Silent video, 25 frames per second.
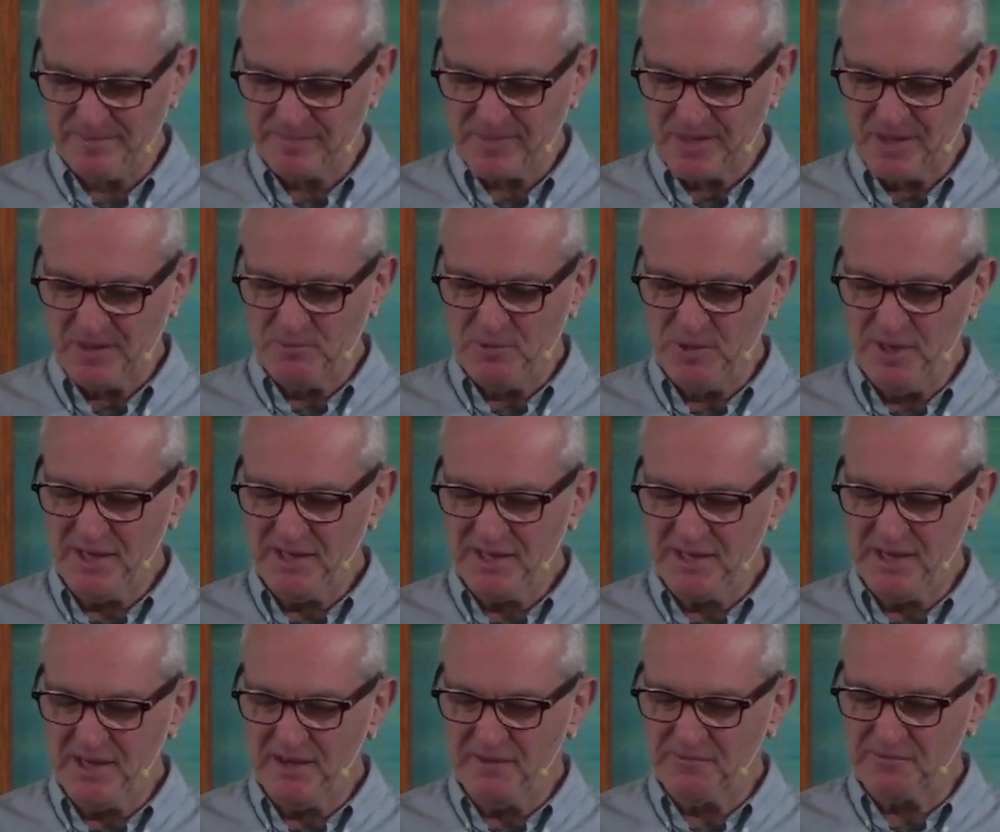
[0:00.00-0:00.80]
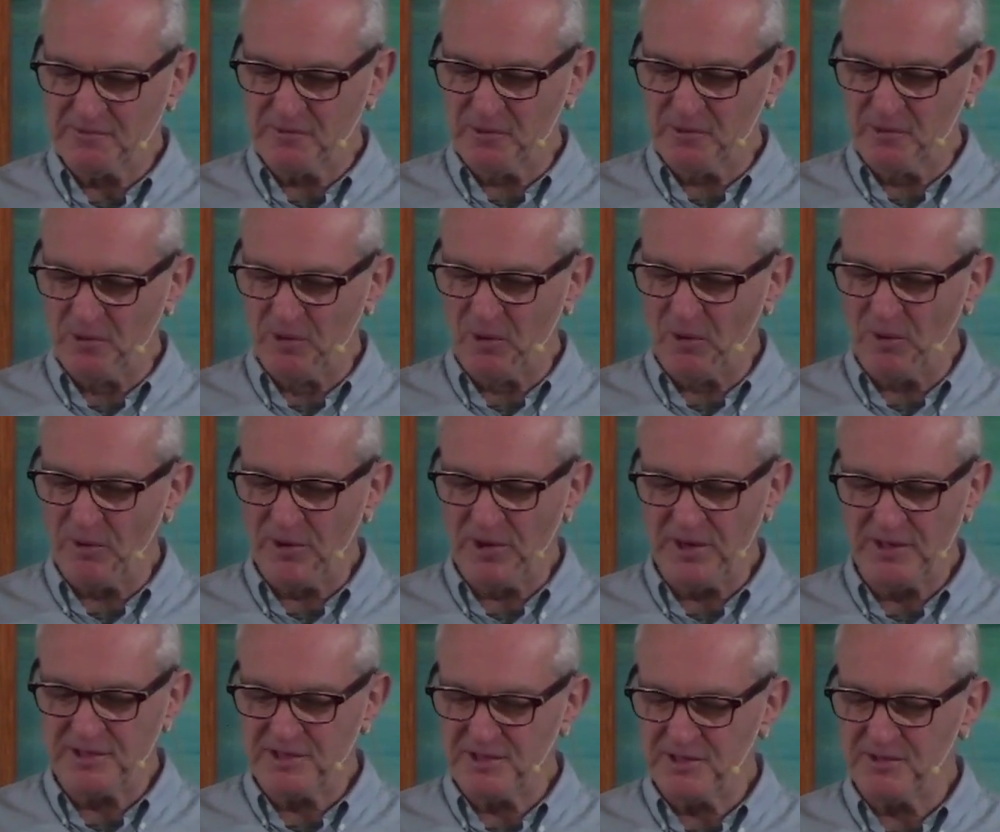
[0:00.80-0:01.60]
We give
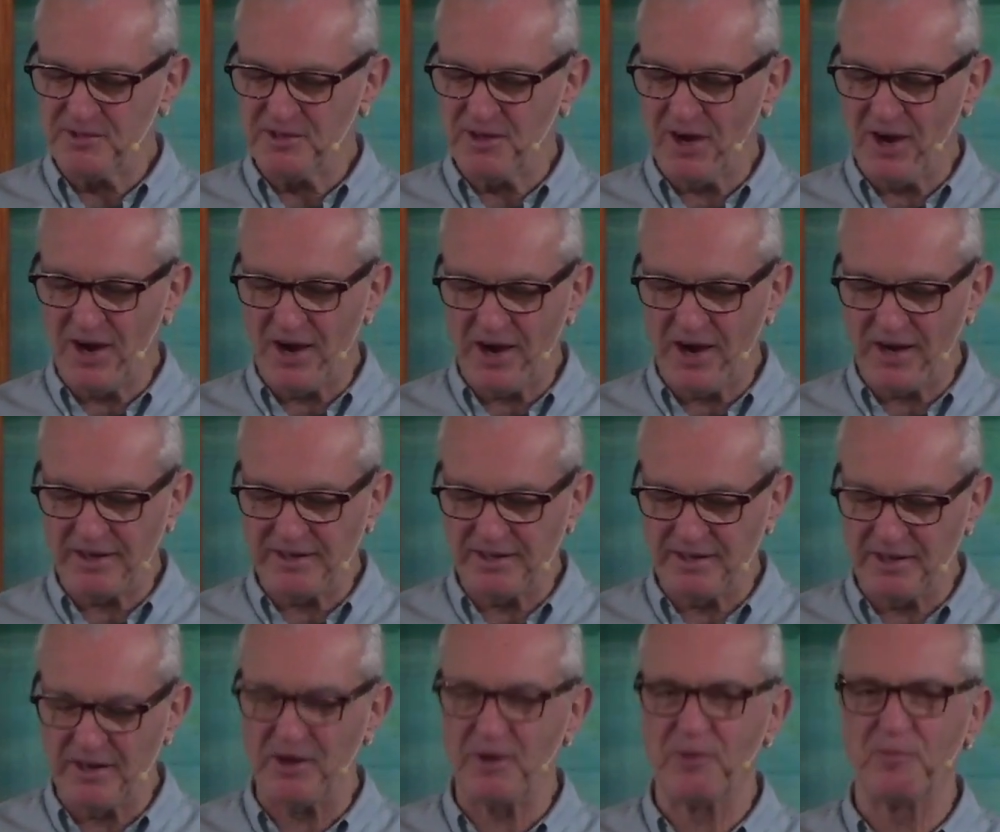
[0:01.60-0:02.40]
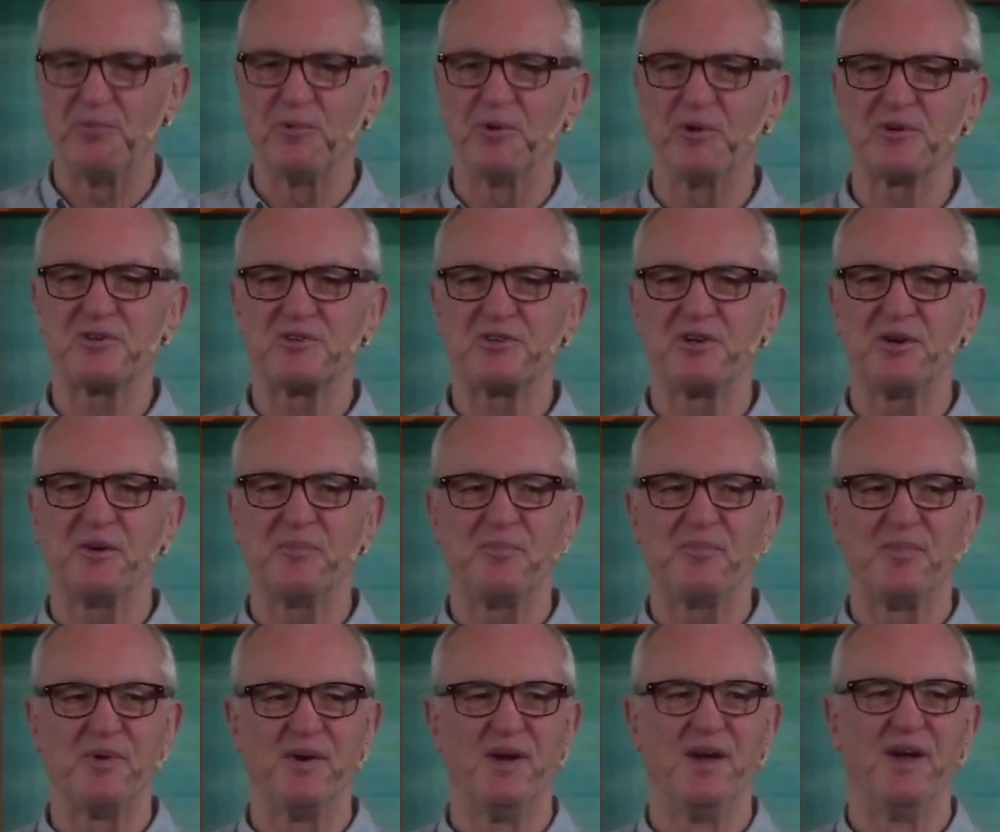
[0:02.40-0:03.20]
glory to God in our
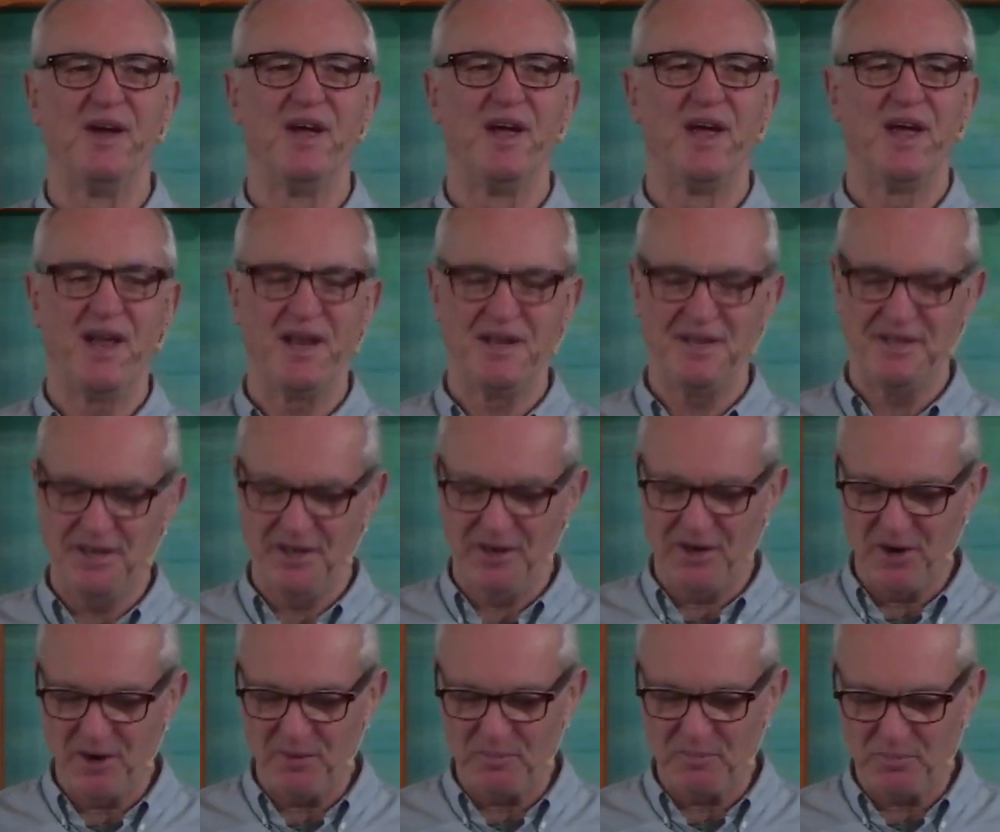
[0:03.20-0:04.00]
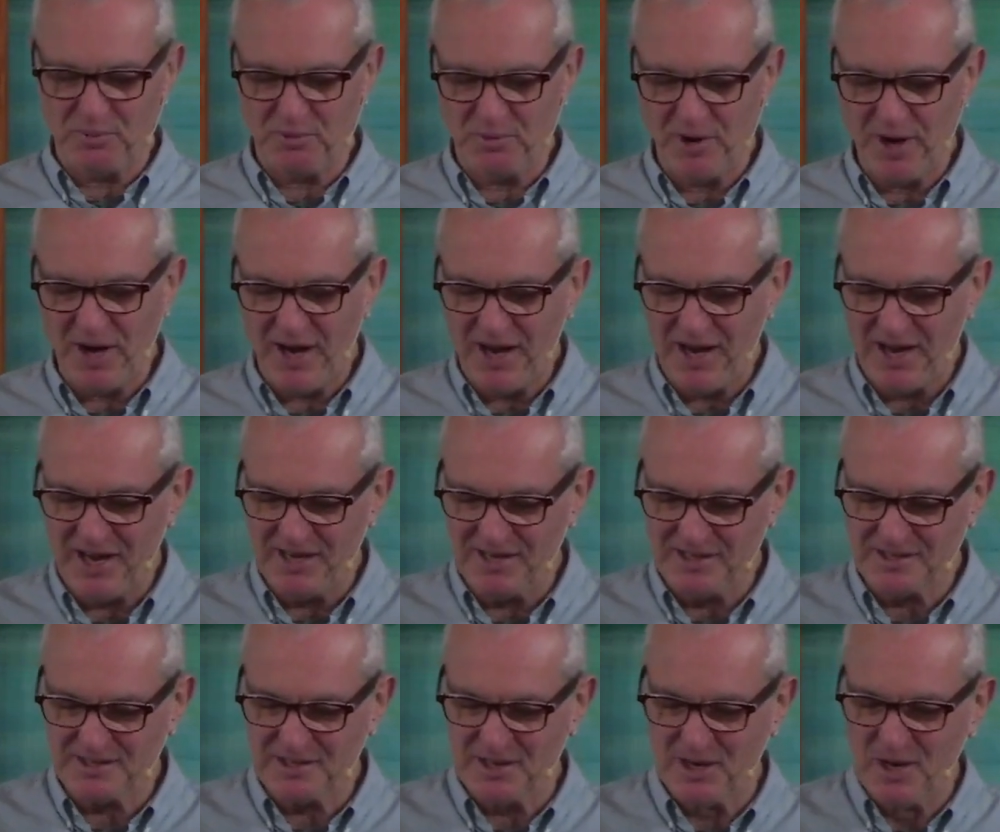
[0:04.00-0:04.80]
worship and in our
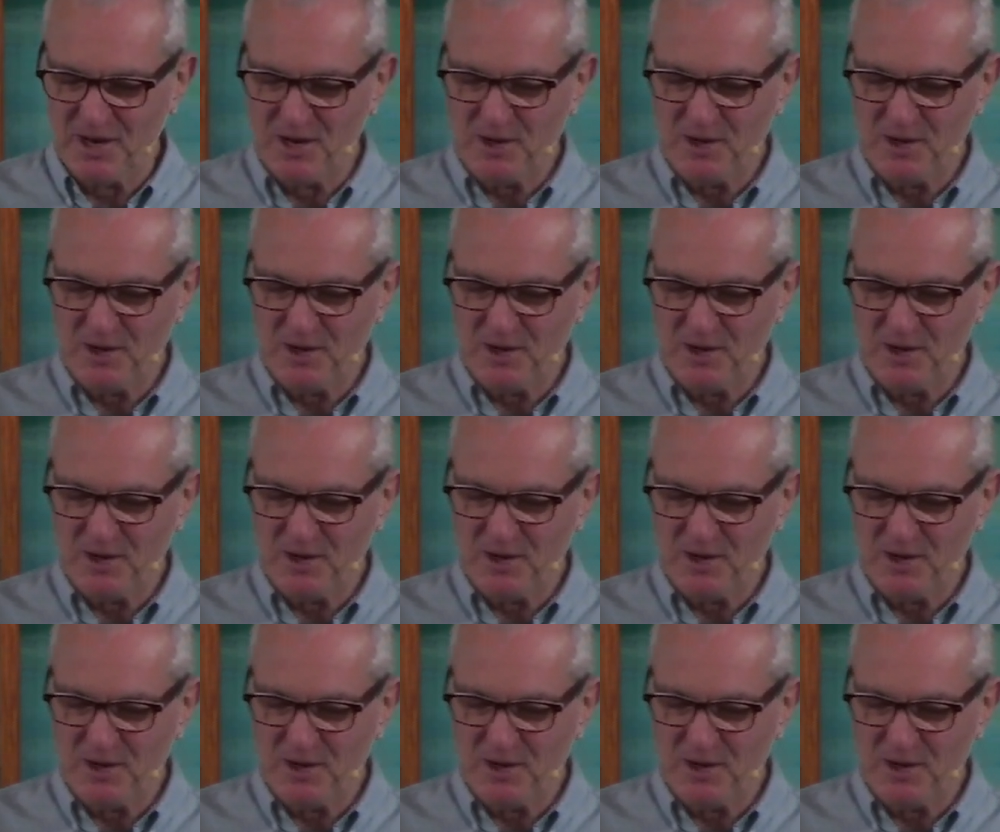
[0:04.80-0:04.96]
praise.